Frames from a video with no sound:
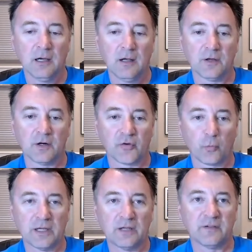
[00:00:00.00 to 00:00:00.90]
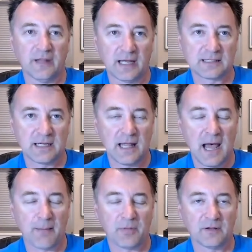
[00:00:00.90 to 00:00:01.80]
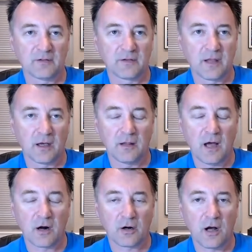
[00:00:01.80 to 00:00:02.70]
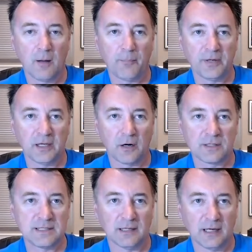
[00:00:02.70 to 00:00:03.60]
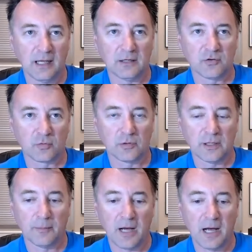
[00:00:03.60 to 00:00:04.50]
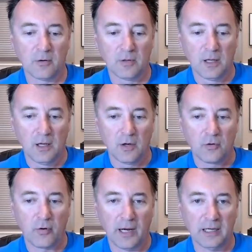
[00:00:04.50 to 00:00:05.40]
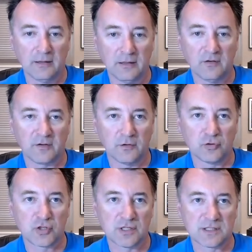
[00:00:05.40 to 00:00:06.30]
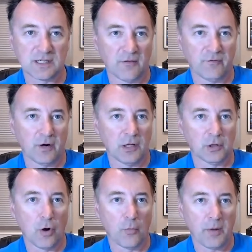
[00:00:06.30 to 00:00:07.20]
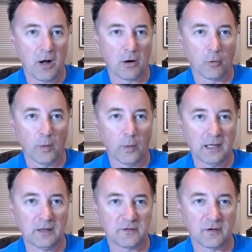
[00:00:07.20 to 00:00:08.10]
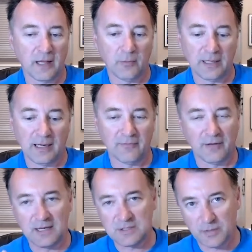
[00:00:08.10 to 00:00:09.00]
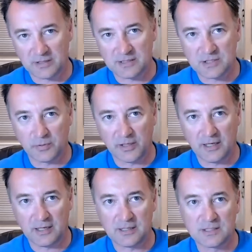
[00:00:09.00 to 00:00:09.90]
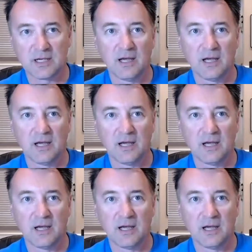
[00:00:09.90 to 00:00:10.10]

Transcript: There's a reason that happens. The, our company, our DNA is really about creating these solutions in a very low power way so that we can have nice big displays,